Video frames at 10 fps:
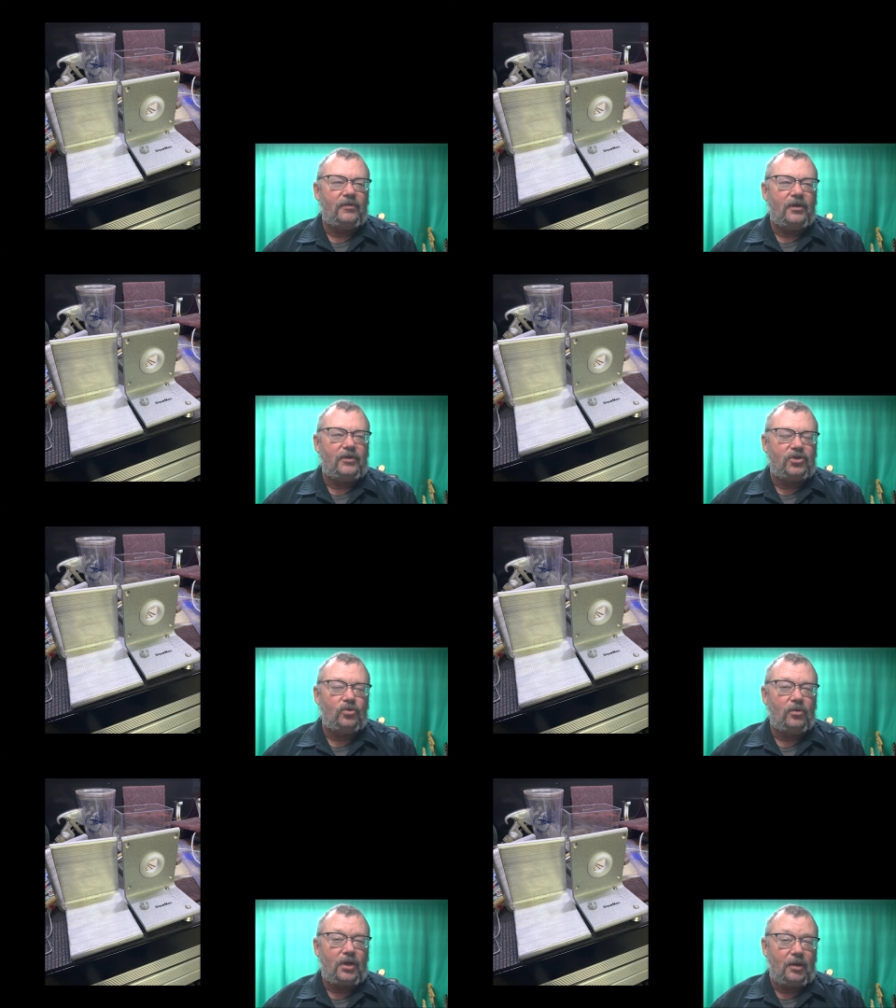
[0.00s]
The
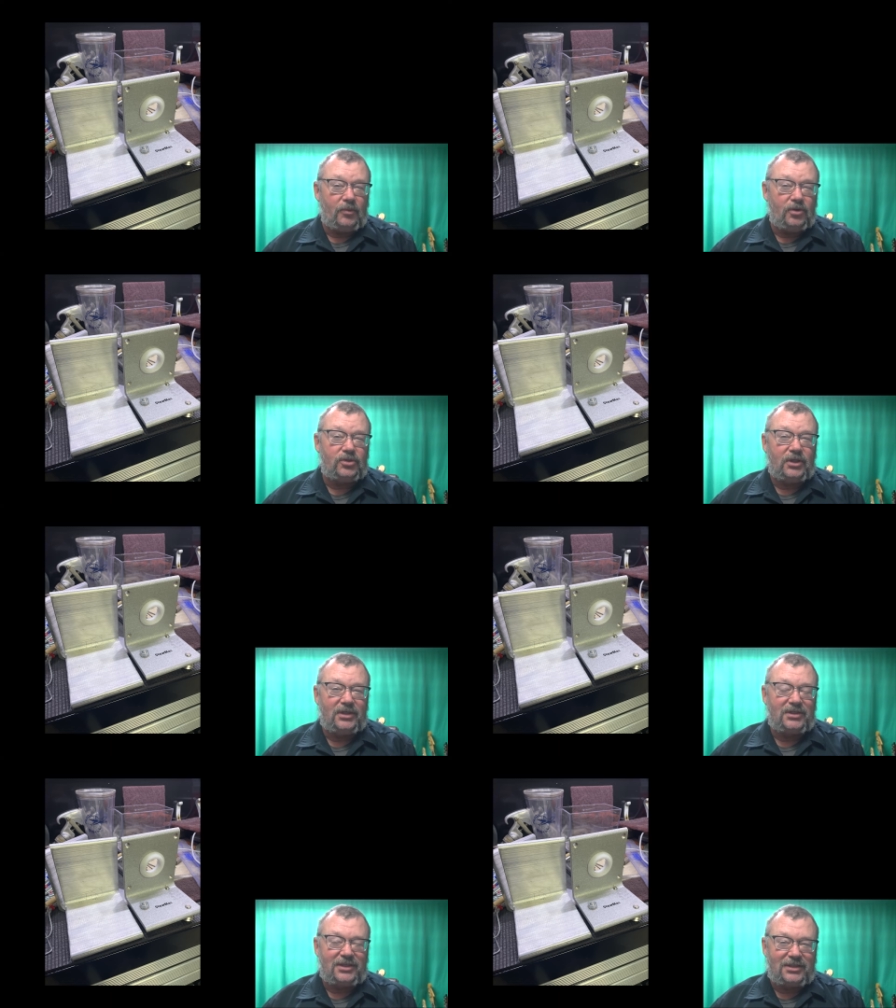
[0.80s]
tool that I'm using
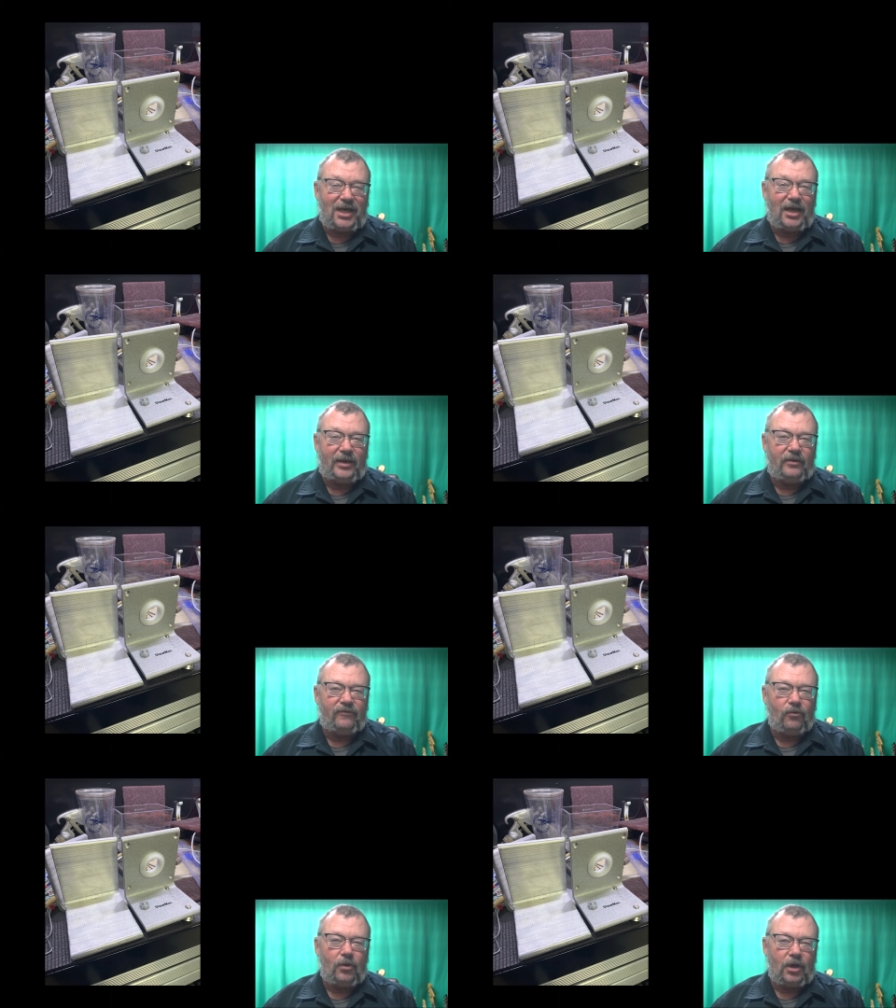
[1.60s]
is designed
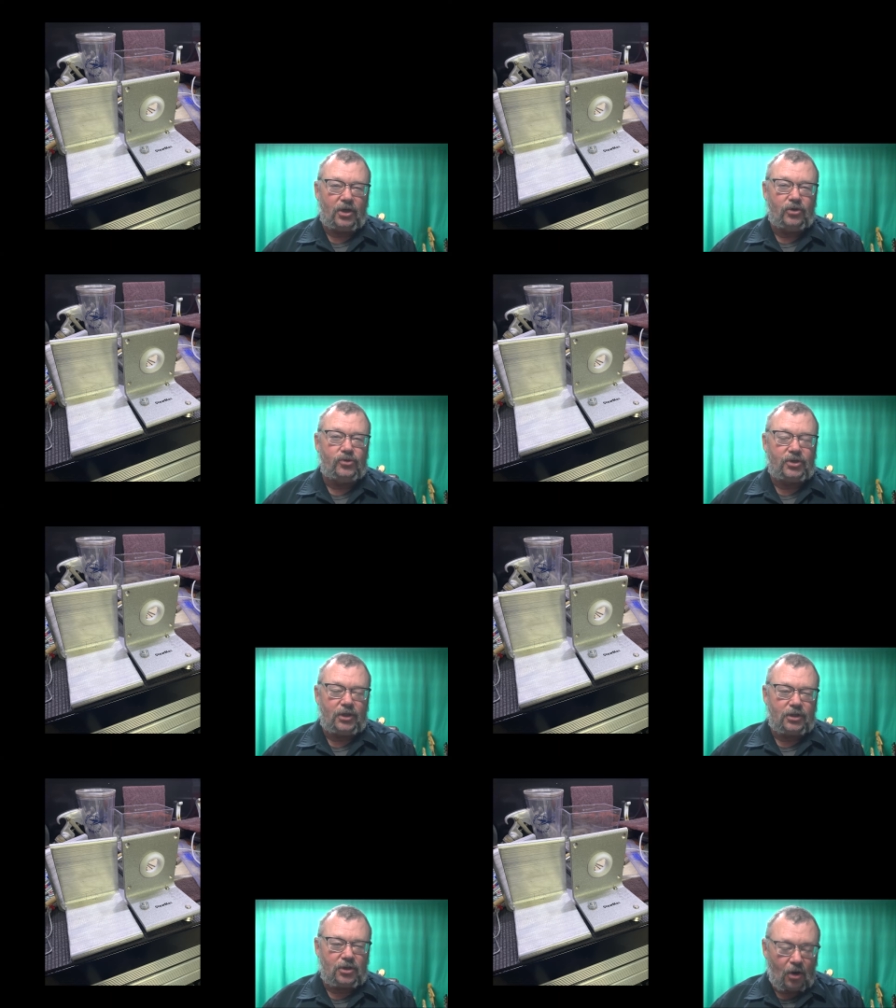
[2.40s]
for acoustic
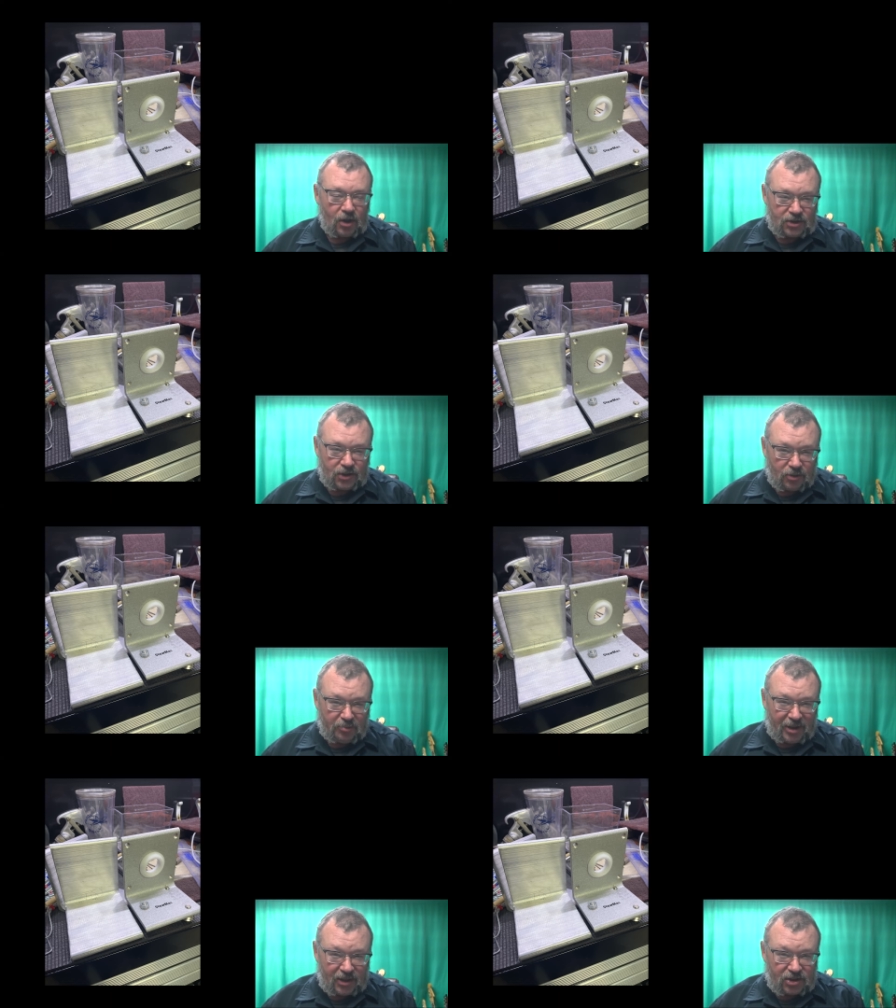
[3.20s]
guitars and their
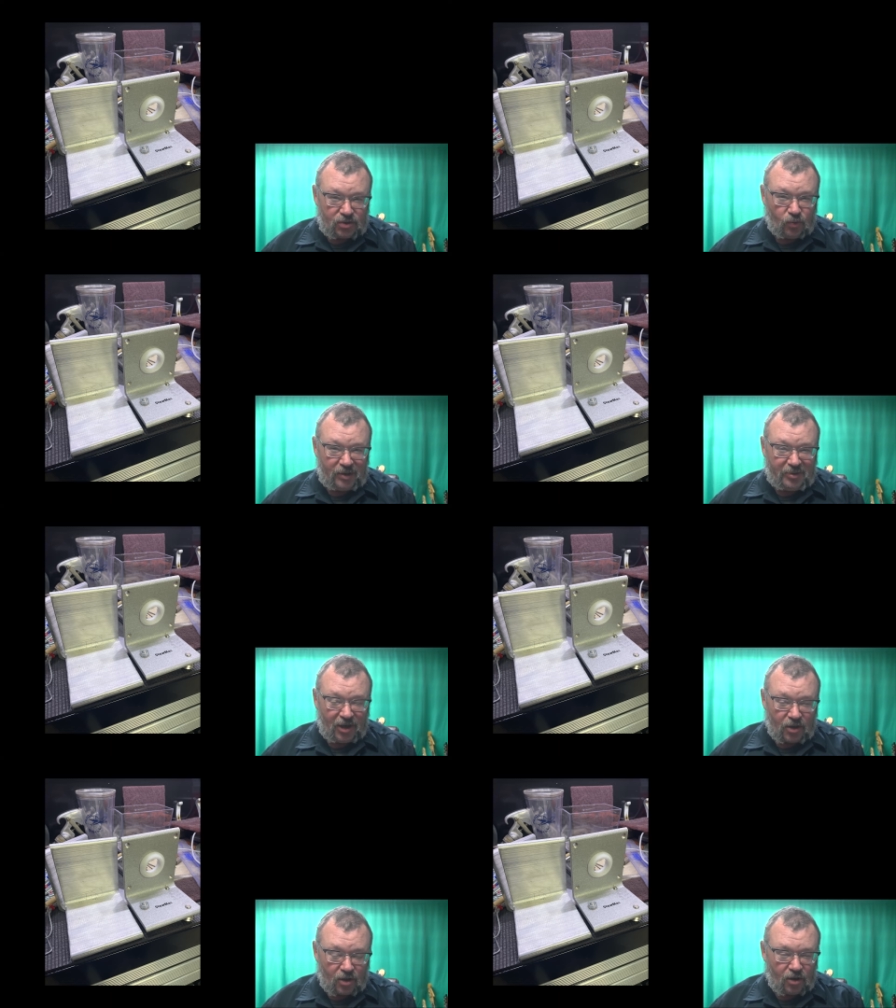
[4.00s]
big
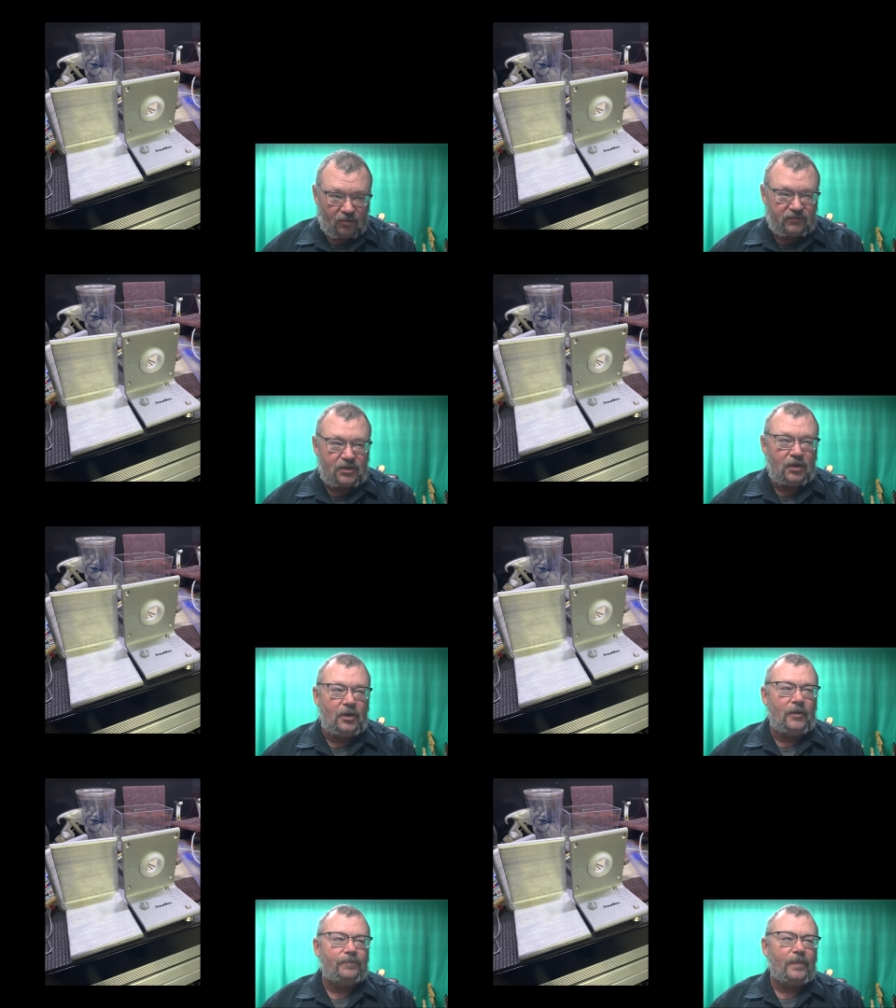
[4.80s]
sweeping curves.
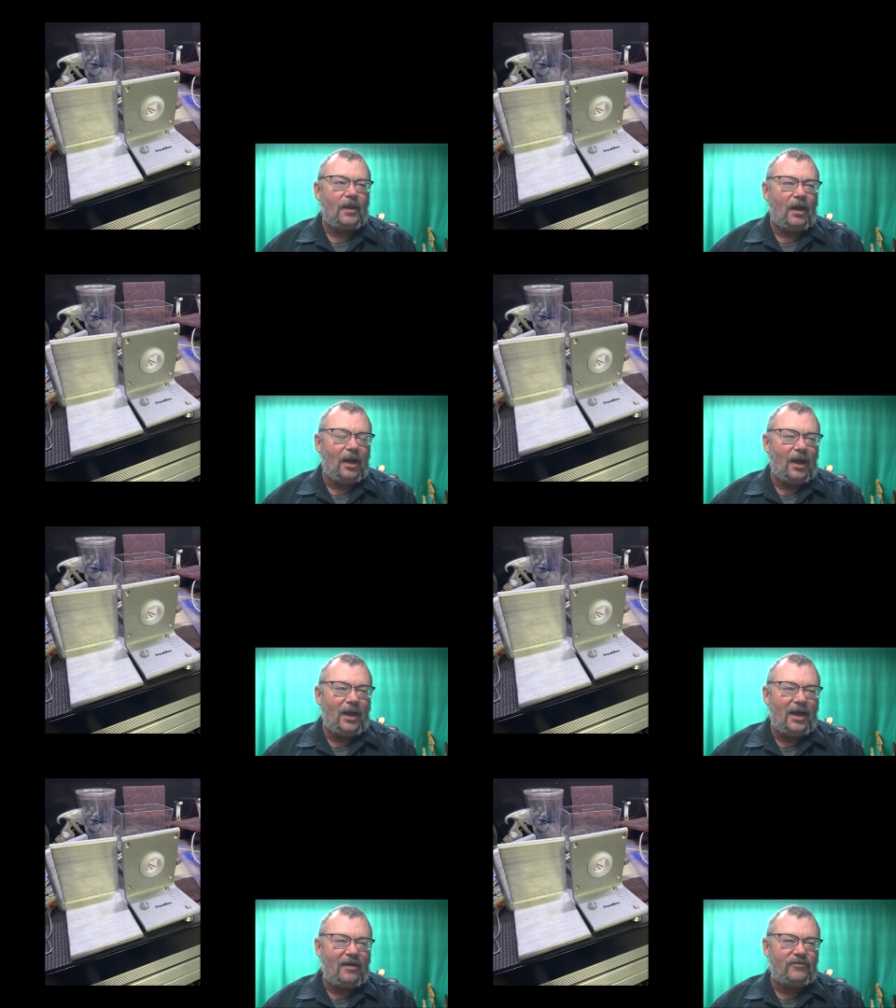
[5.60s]
I
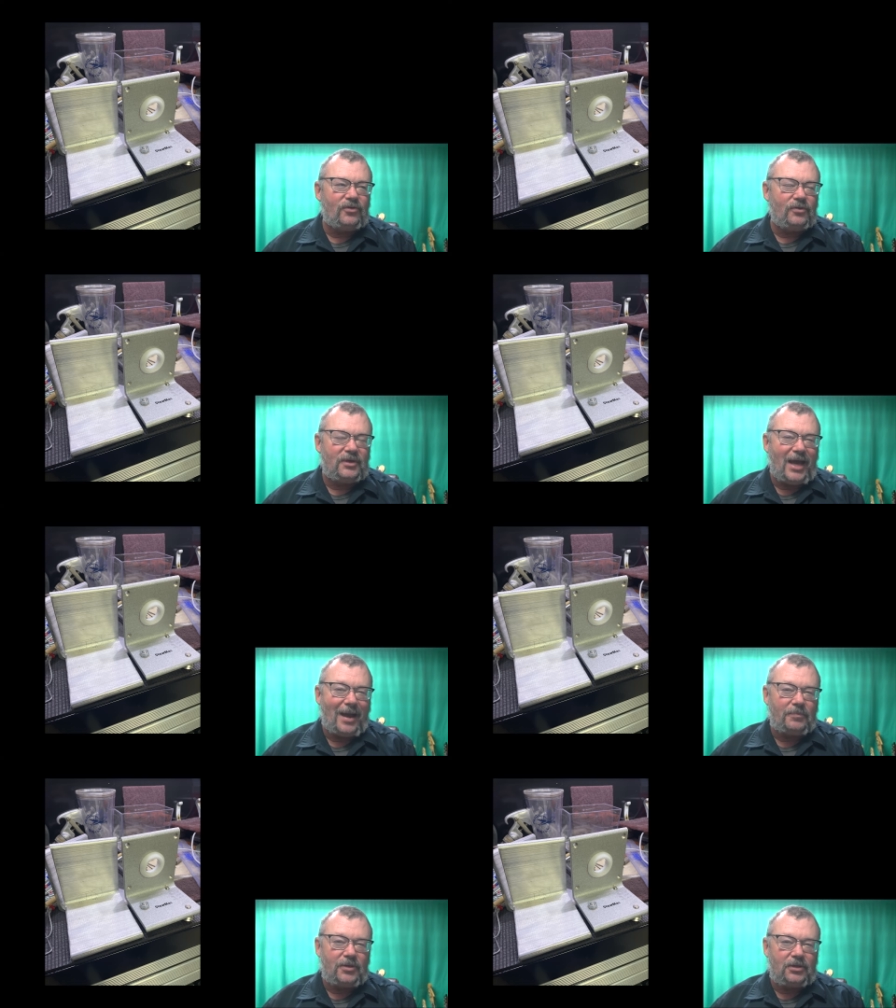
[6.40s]
have to
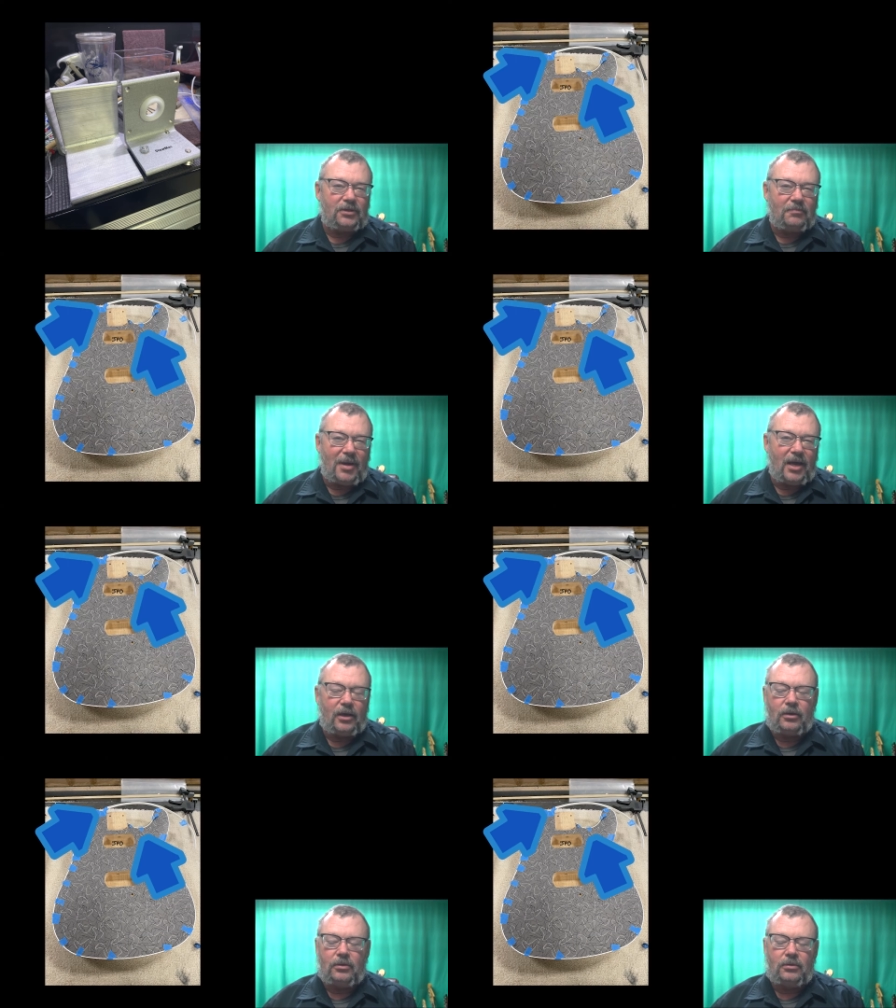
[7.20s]
adapt it to make